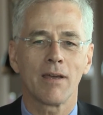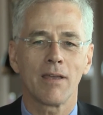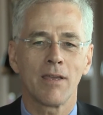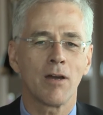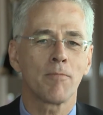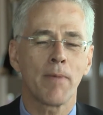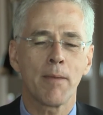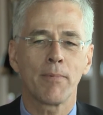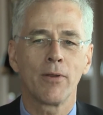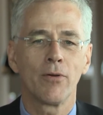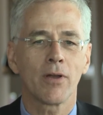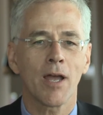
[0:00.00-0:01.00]
young
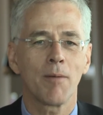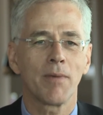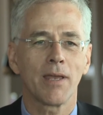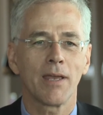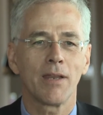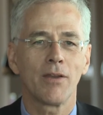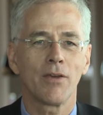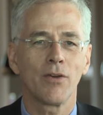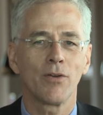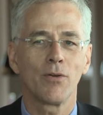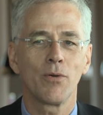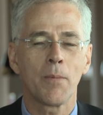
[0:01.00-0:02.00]
people who are coming in
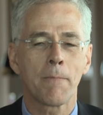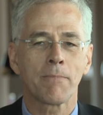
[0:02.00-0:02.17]
who